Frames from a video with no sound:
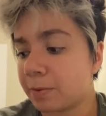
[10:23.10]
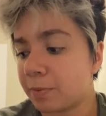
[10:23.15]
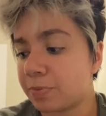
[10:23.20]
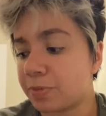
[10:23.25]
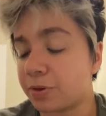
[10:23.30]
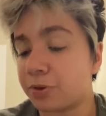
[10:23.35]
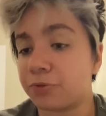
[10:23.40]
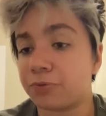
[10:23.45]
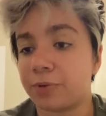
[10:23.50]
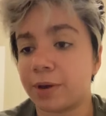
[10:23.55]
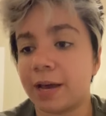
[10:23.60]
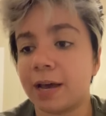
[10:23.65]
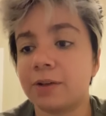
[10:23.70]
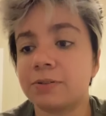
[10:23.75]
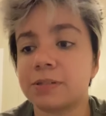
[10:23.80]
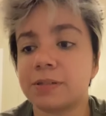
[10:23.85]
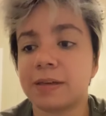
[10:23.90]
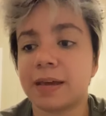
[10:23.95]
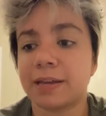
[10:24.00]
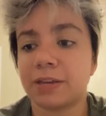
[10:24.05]
the
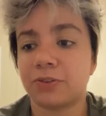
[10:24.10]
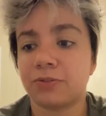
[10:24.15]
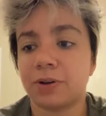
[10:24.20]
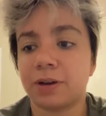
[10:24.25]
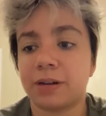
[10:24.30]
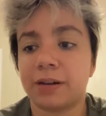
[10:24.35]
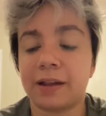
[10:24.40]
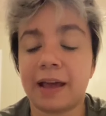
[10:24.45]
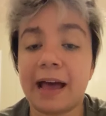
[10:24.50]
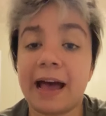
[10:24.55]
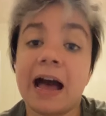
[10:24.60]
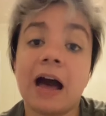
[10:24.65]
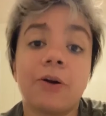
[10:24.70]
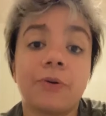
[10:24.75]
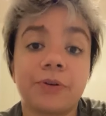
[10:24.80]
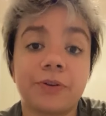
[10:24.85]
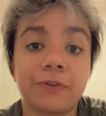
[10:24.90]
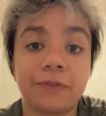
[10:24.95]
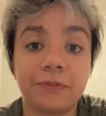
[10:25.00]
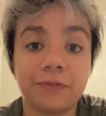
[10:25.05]
ground that you're on and how
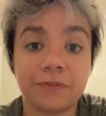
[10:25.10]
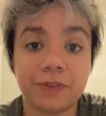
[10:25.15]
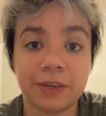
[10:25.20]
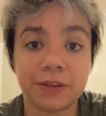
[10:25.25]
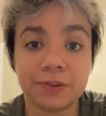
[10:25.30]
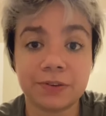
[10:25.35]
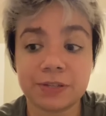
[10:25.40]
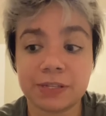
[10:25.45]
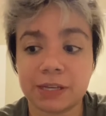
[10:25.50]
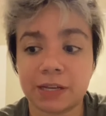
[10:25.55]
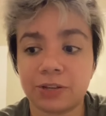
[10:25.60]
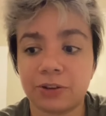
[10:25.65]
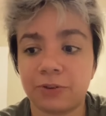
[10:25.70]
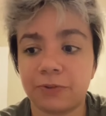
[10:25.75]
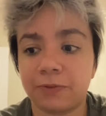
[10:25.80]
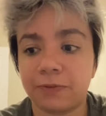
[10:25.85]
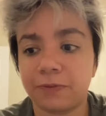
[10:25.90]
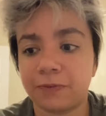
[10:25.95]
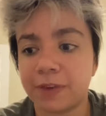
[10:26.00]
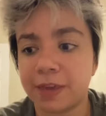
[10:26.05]
it feels on your
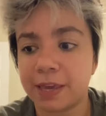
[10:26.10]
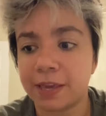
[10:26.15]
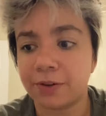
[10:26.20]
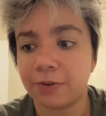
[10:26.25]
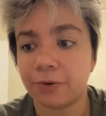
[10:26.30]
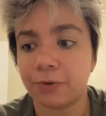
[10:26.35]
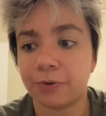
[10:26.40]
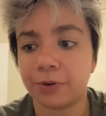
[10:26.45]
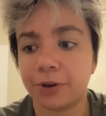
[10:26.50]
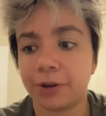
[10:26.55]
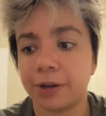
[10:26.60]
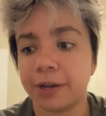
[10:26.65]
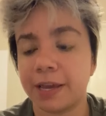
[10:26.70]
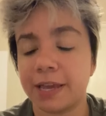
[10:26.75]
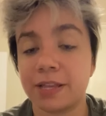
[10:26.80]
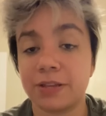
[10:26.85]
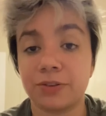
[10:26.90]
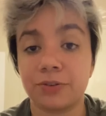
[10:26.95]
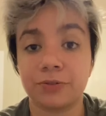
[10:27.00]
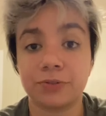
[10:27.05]
feet or
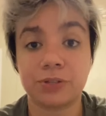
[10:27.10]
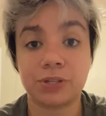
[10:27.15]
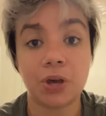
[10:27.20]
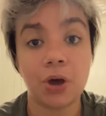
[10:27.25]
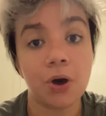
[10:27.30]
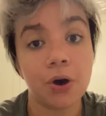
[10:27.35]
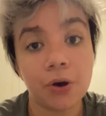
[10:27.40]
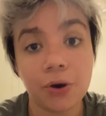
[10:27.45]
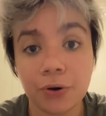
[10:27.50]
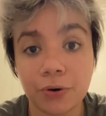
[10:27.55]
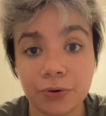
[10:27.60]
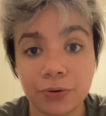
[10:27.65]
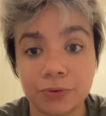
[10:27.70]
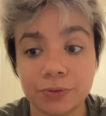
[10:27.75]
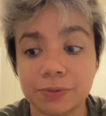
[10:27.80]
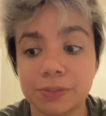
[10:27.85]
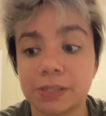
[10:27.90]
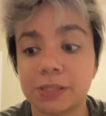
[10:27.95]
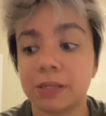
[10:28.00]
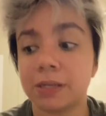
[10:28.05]
in your
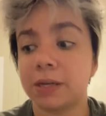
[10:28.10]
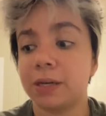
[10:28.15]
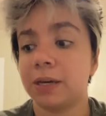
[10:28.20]
toes.